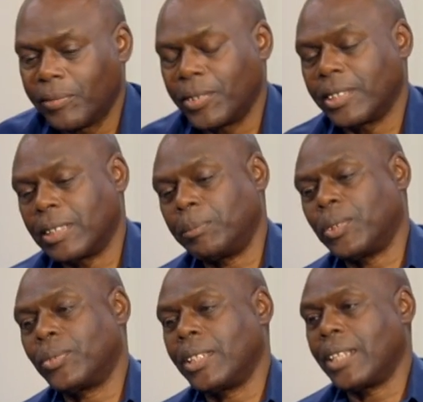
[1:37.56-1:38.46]
differences
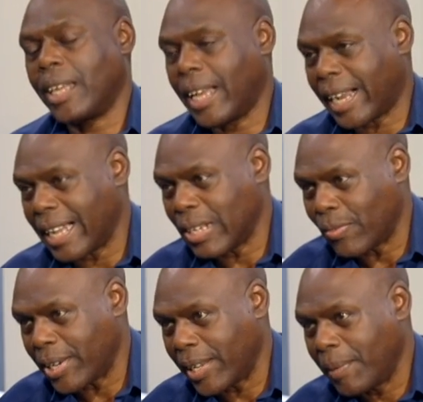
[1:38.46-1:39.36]
between a
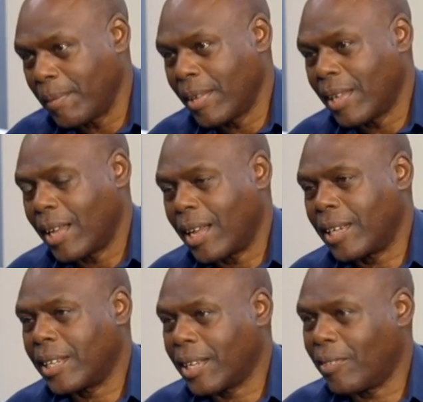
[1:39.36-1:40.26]
country
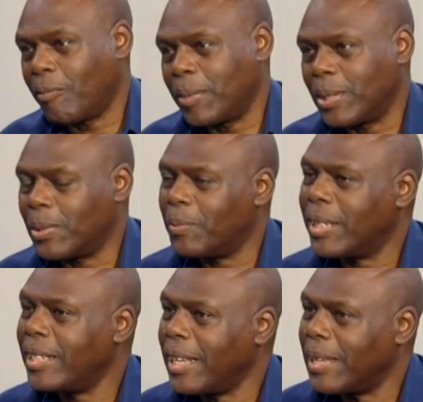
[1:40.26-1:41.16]
and the government of the
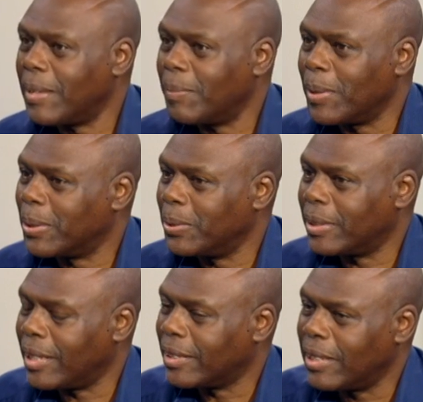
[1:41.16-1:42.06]
day, because
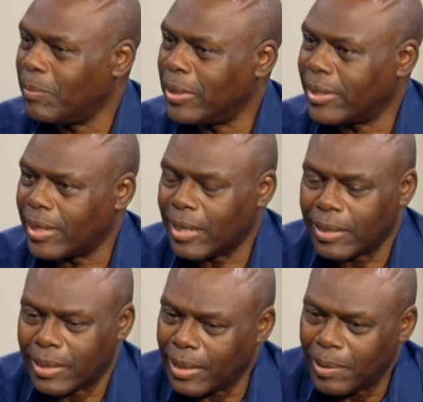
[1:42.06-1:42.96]
the last time I
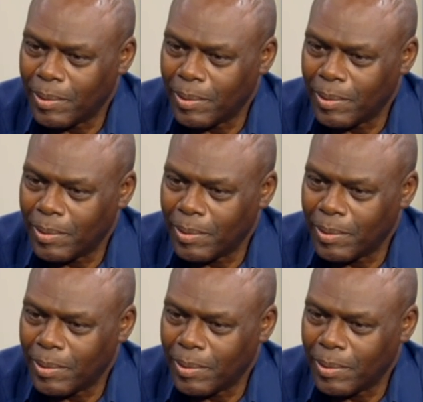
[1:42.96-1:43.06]
checked, uh,